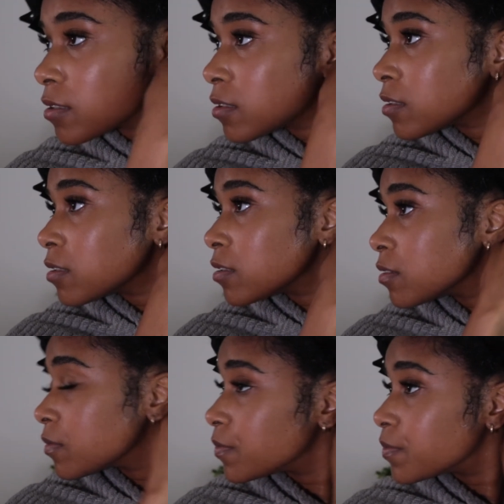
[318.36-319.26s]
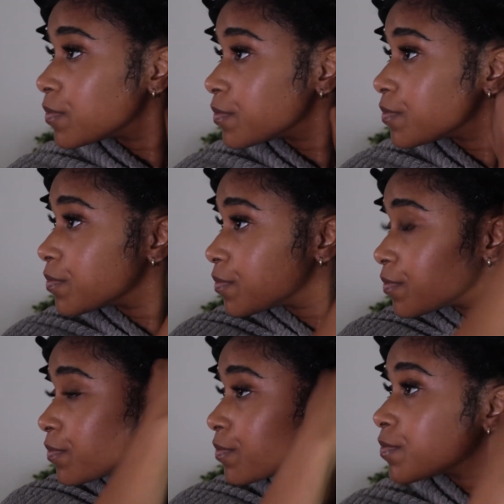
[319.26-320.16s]

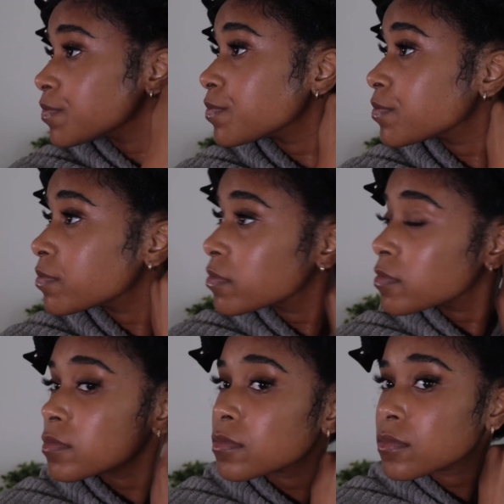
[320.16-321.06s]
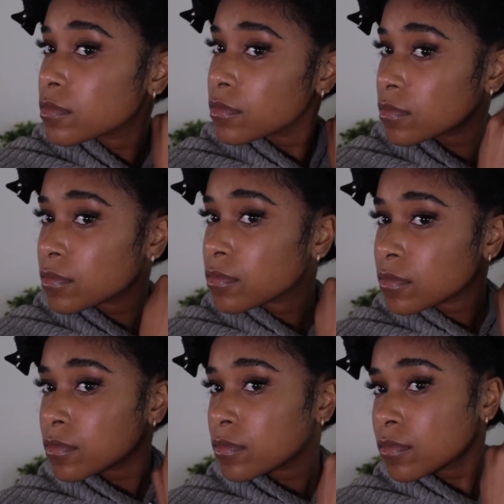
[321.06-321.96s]

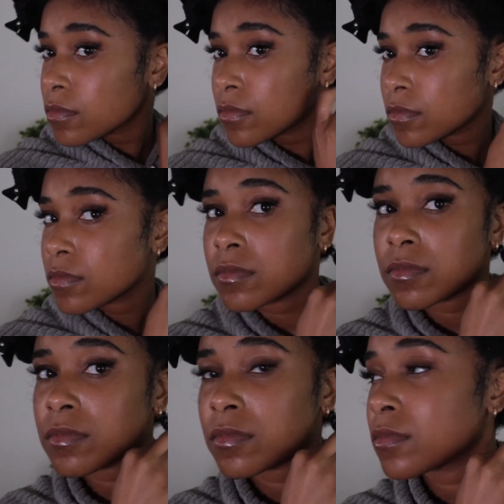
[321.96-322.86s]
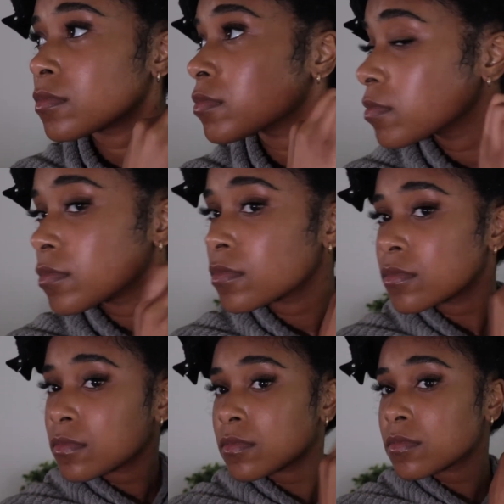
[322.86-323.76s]

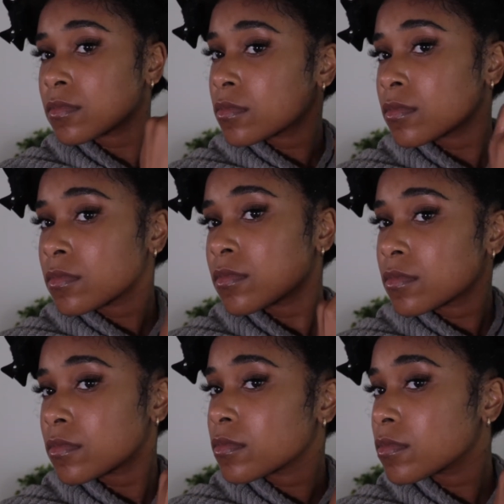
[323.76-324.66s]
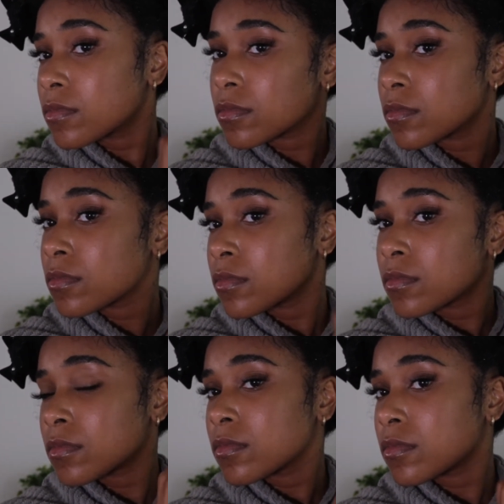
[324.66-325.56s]

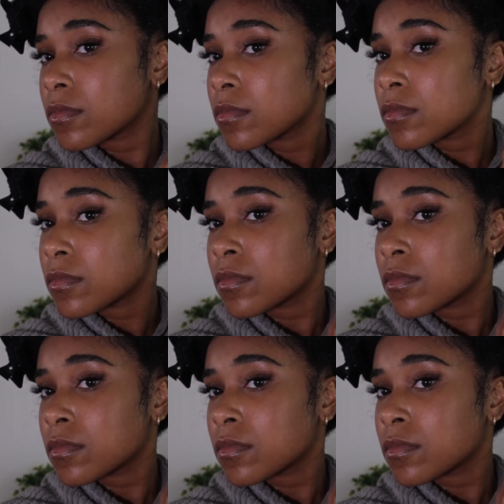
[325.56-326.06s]
(silence)